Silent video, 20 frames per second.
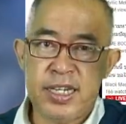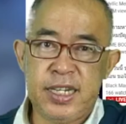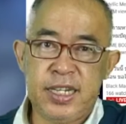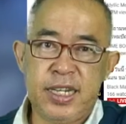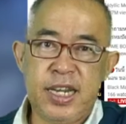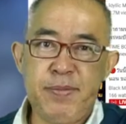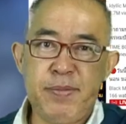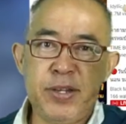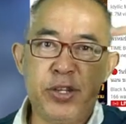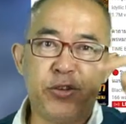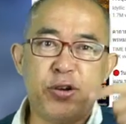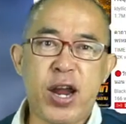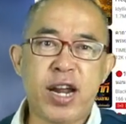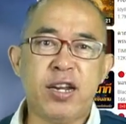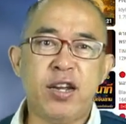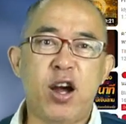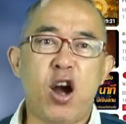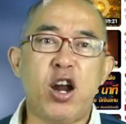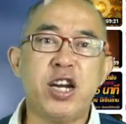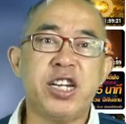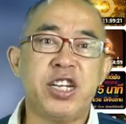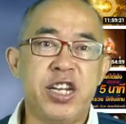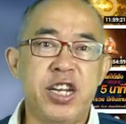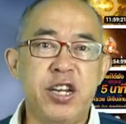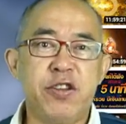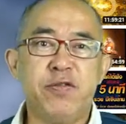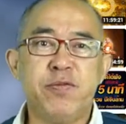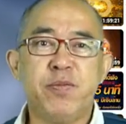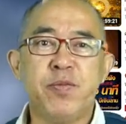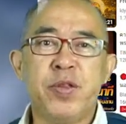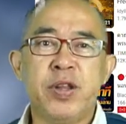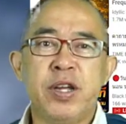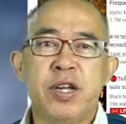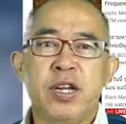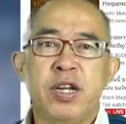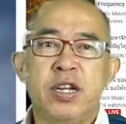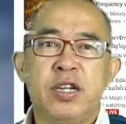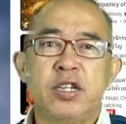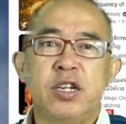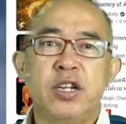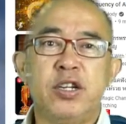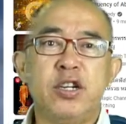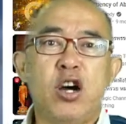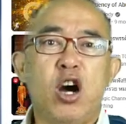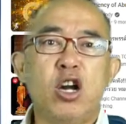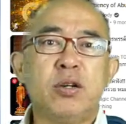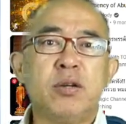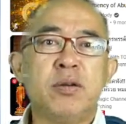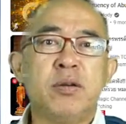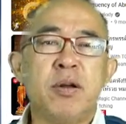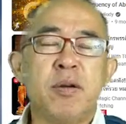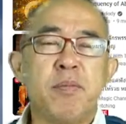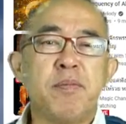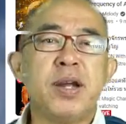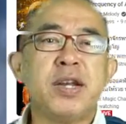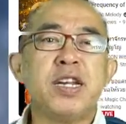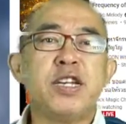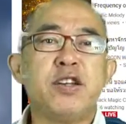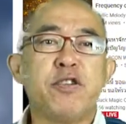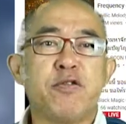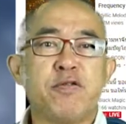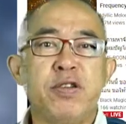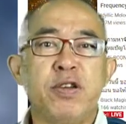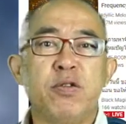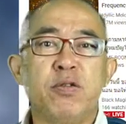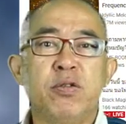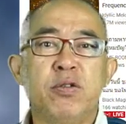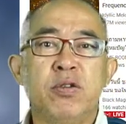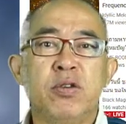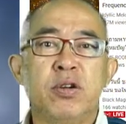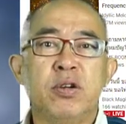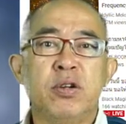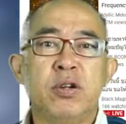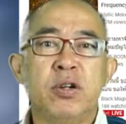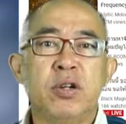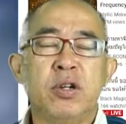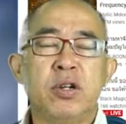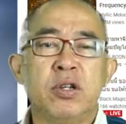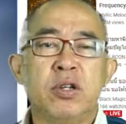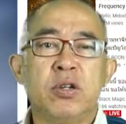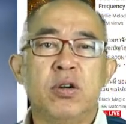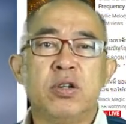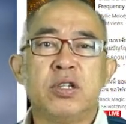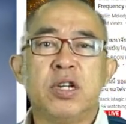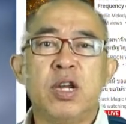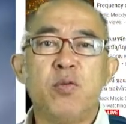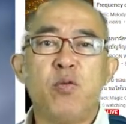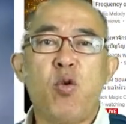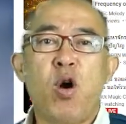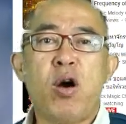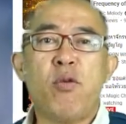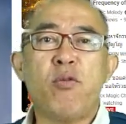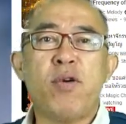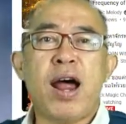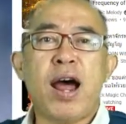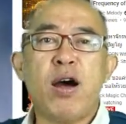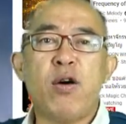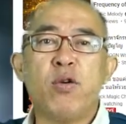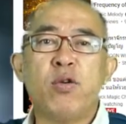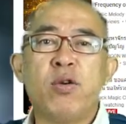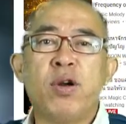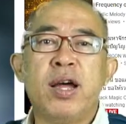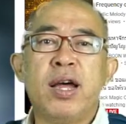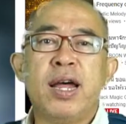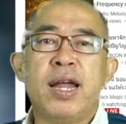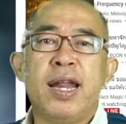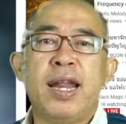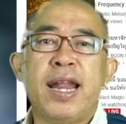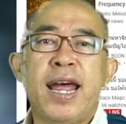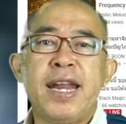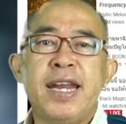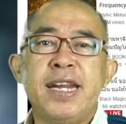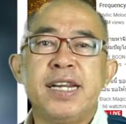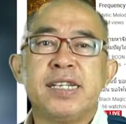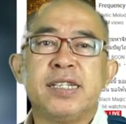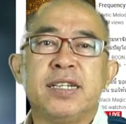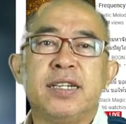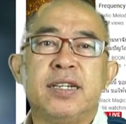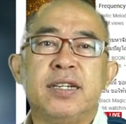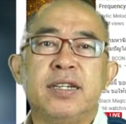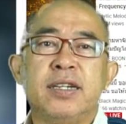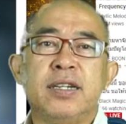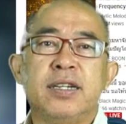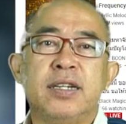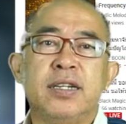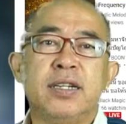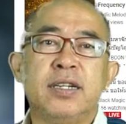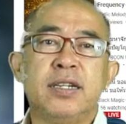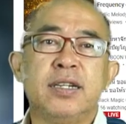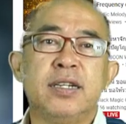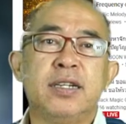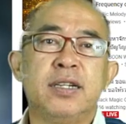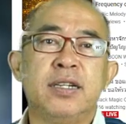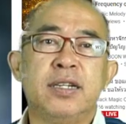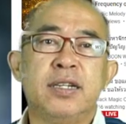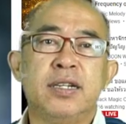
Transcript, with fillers: keep track track the teeth, the north magnetic field so they walk around like this. As